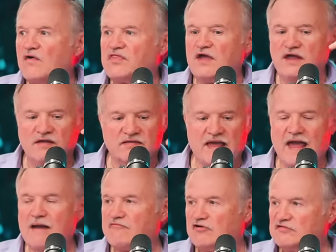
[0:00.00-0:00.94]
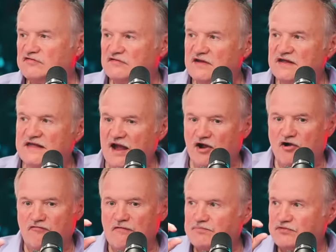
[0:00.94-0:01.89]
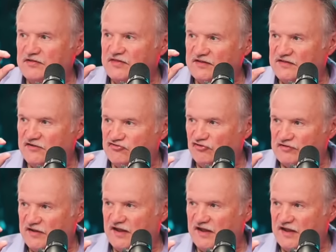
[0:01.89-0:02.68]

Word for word: The cameras get corrupted, the digital